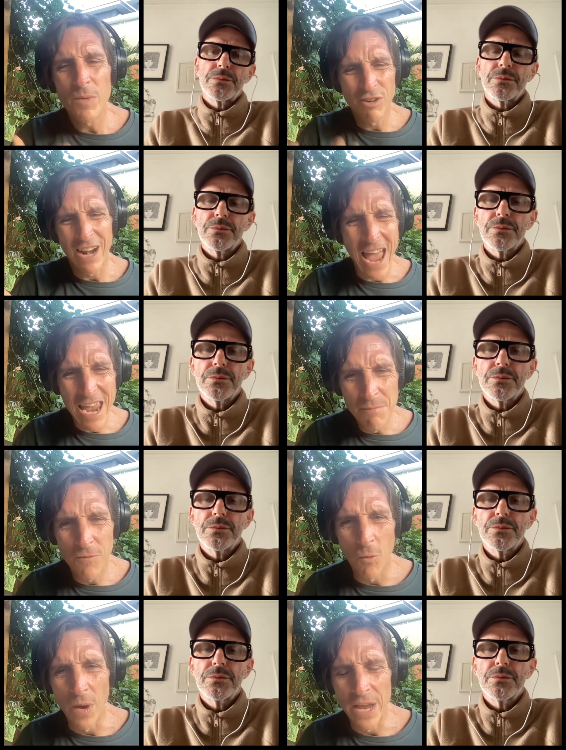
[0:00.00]
Speaker 1: trying to
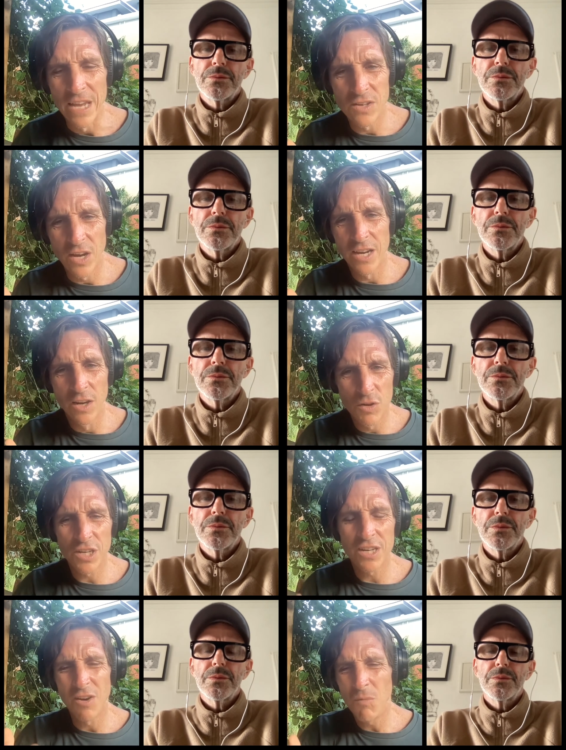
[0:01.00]
aim for here
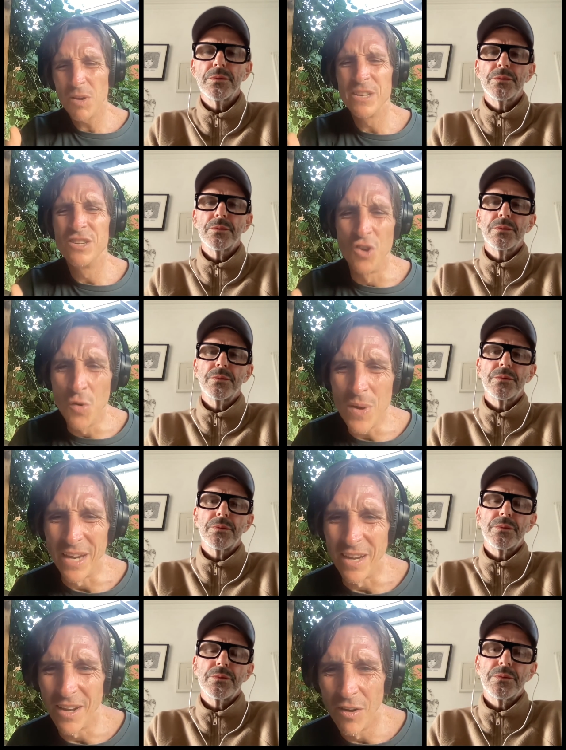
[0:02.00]
psychologically, or what are we
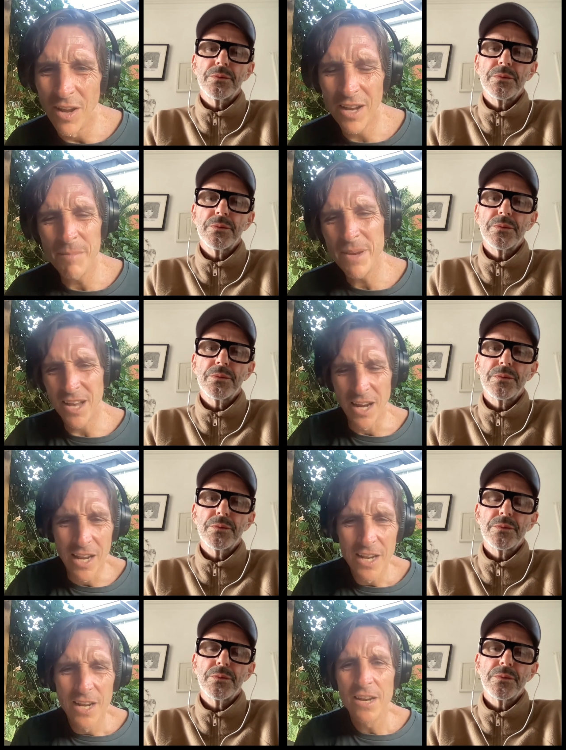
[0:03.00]
doing, you know, like, I mean, I
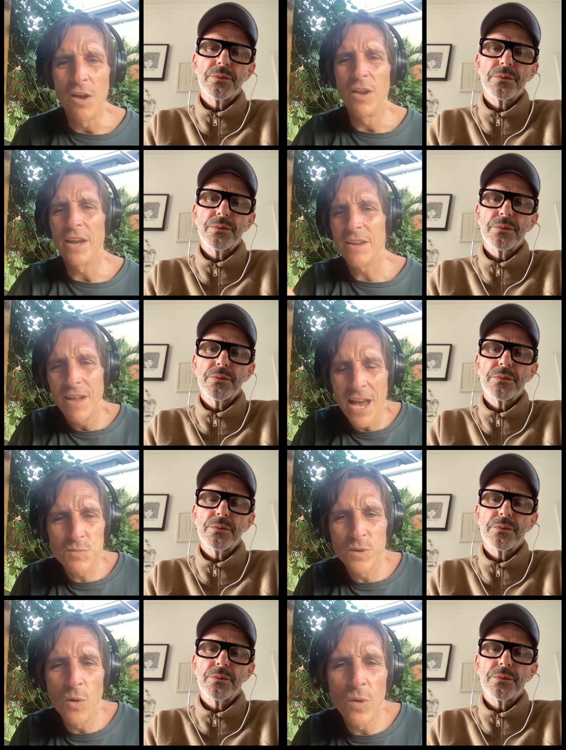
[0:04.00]
kind of, you know, like,
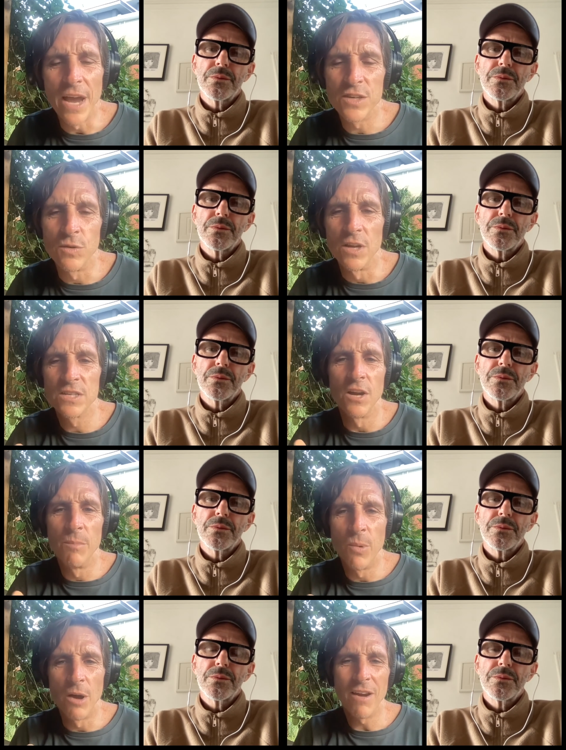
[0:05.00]
as we all get to at a
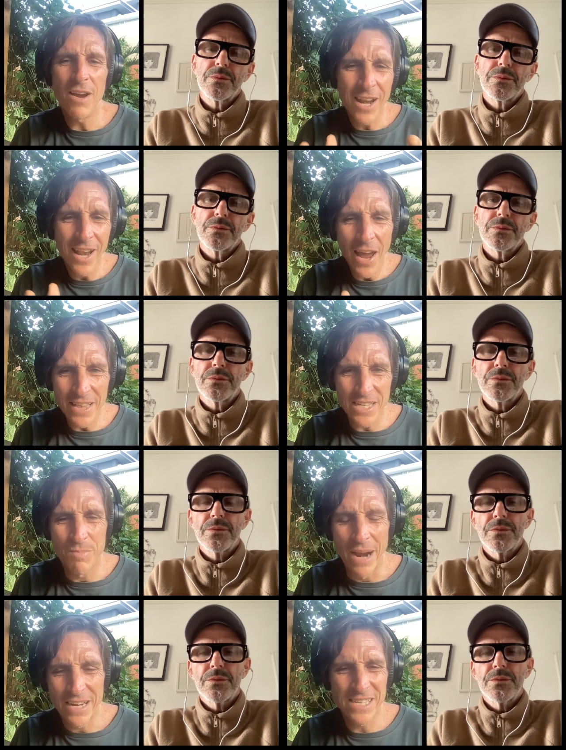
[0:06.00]
certain point, right, I like
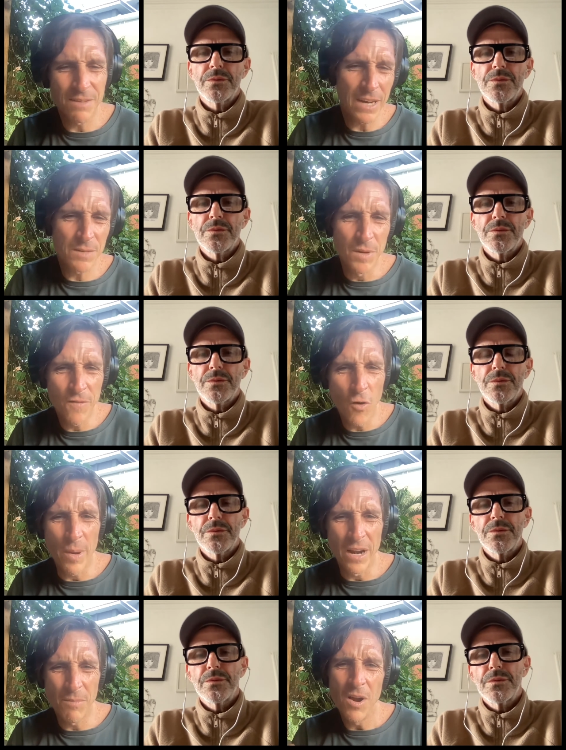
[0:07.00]
this practice, it makes me
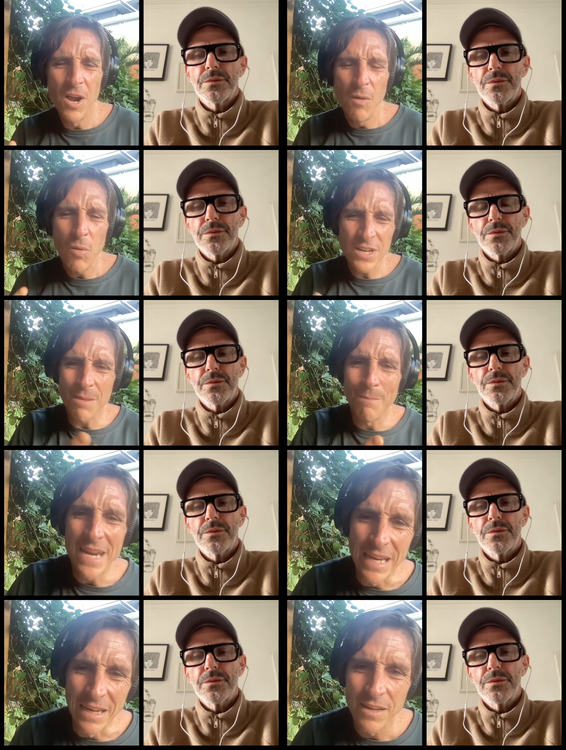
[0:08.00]
feel better, but what does it
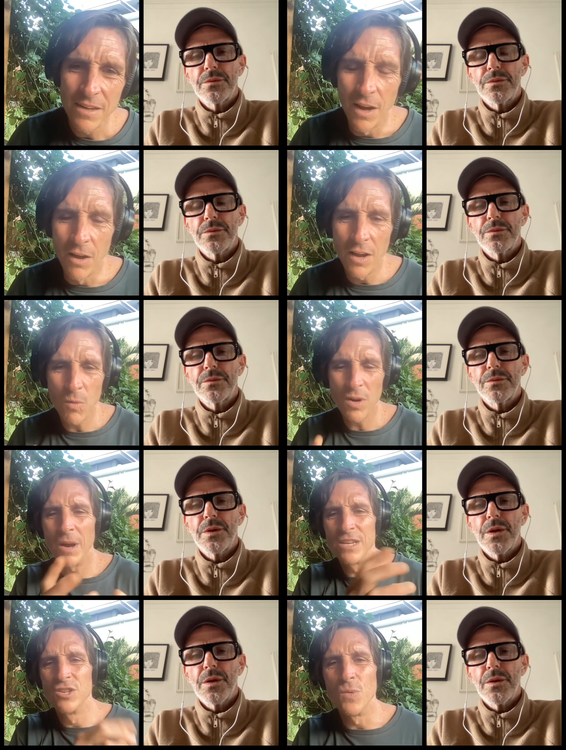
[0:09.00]
mean, you know, like,
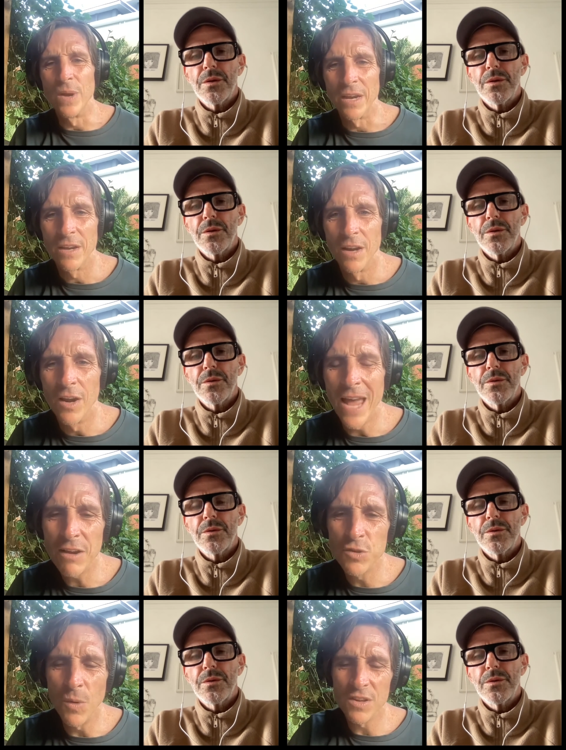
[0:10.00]
what am I doing, you know,
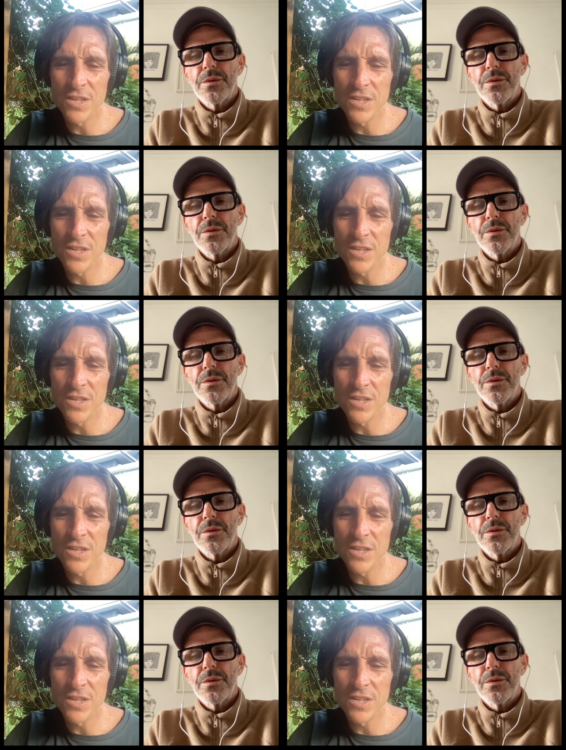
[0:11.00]
how do you